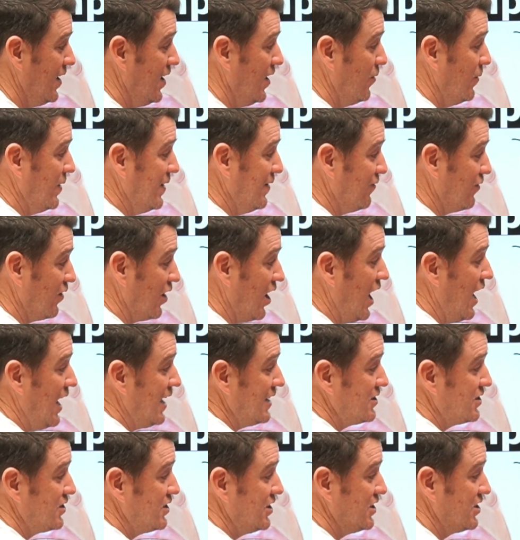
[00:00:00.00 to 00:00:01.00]
We've
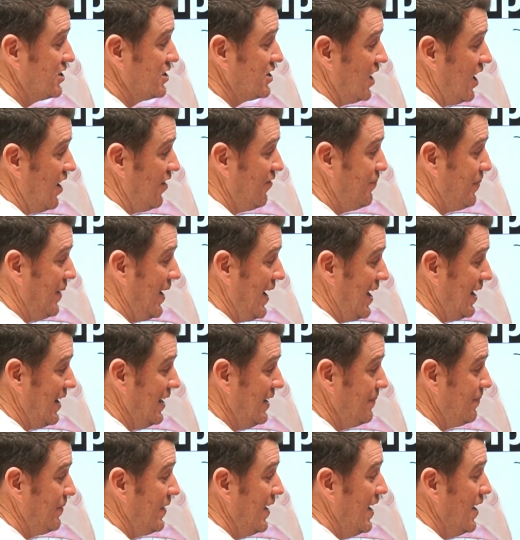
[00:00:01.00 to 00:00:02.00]
lost the soft
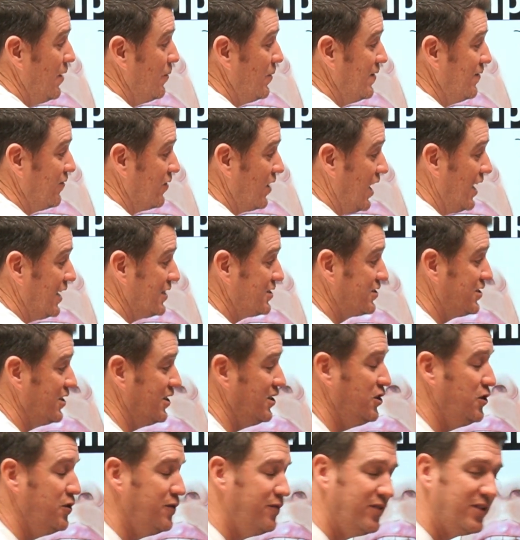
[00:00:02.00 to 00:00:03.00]
palate, we've lost the
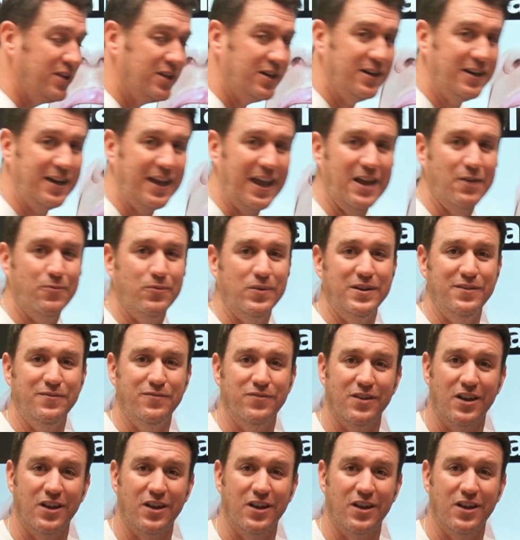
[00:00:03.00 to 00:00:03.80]
uvula, and we've